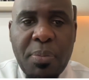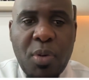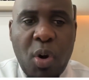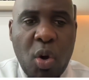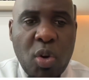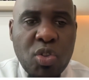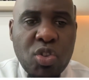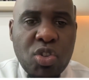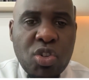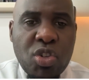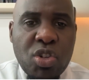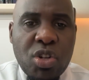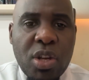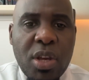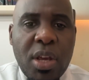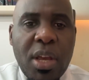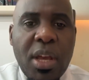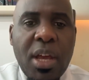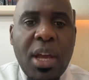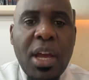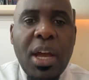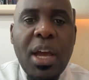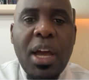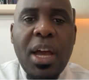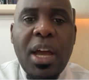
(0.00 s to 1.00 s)
approach.
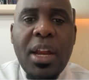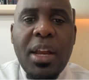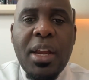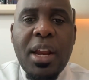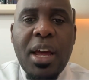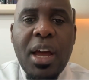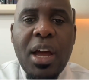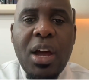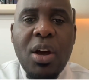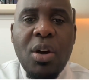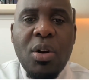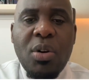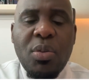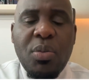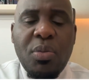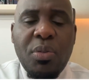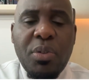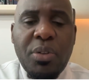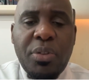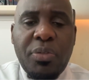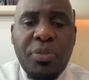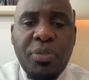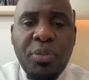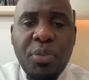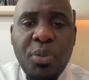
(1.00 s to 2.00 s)
And
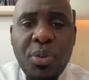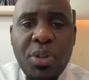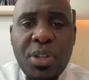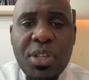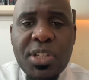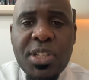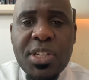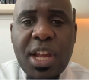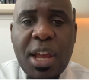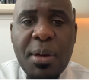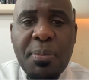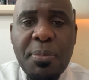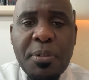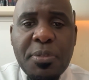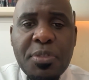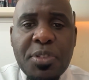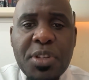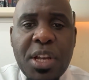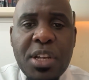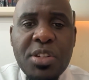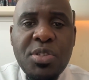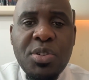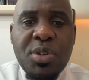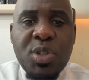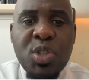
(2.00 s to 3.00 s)
through these type of
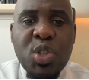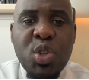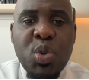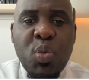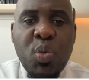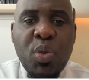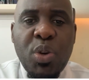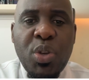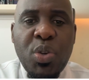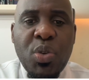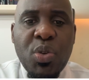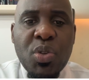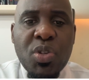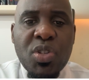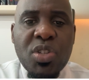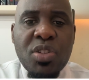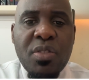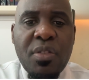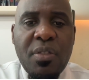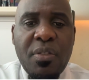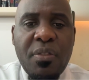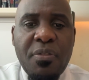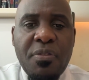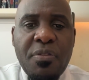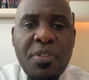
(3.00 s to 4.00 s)
surgeries, we use
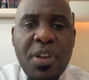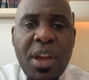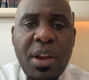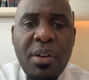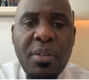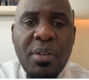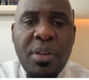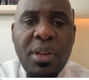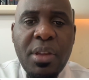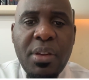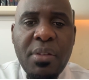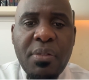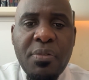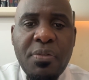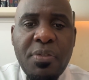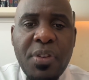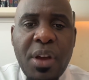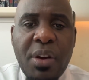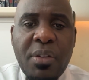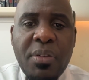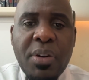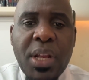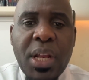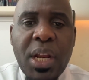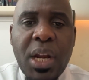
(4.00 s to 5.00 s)

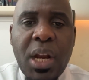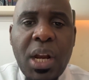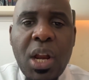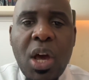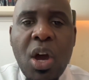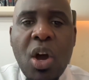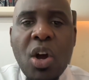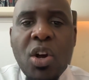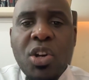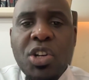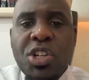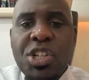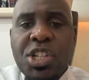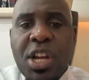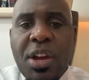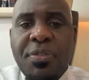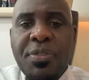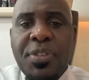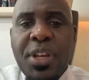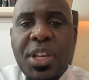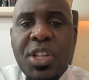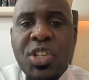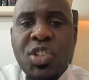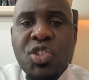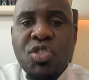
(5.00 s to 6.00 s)
very long
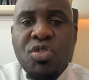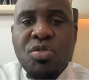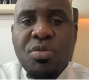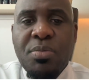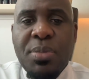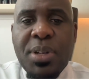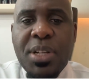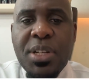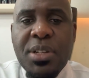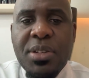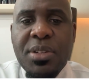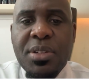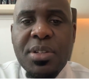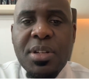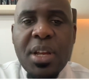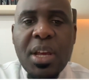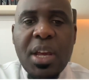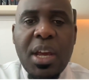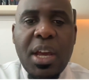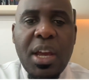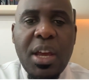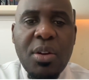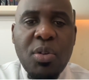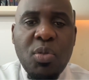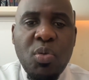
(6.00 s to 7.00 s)
shaft instruments,
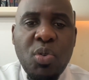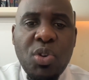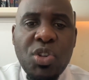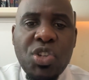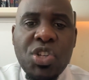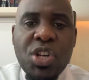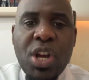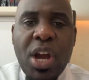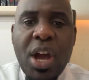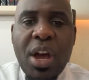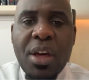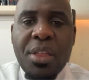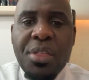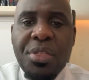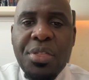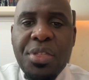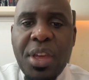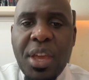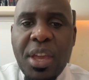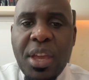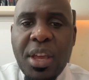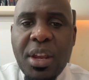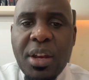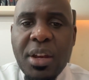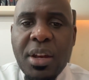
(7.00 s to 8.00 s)
and which are
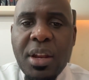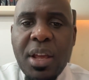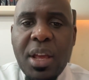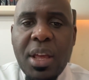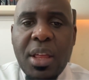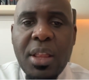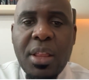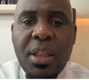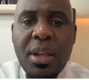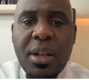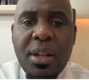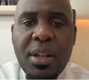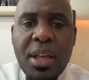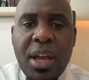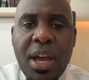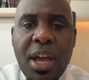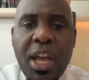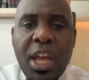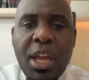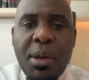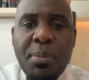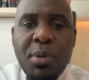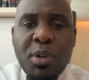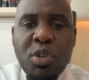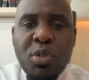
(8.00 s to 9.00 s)
thin. Then they are
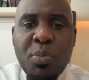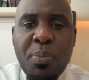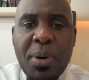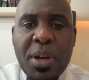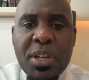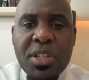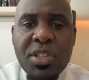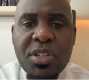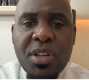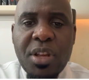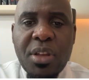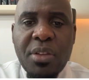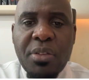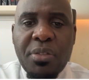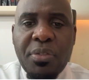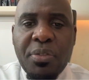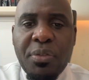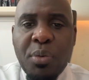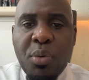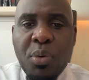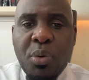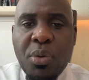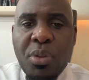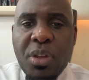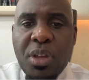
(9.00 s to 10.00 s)
able to pass
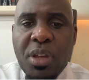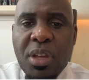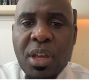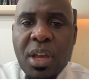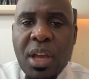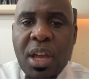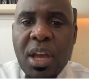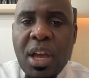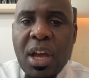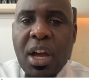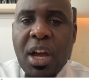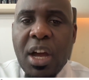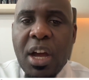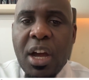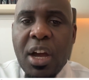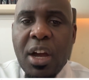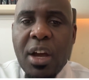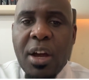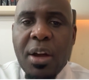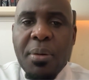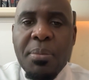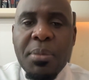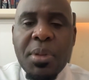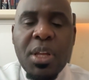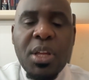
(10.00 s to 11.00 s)
through the
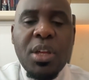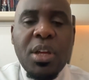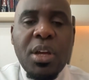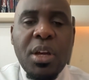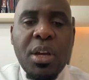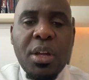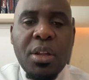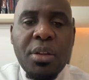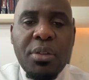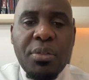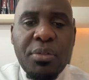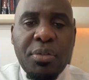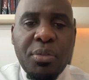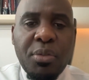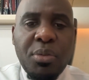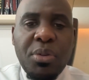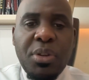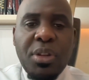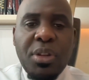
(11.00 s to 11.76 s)
thorax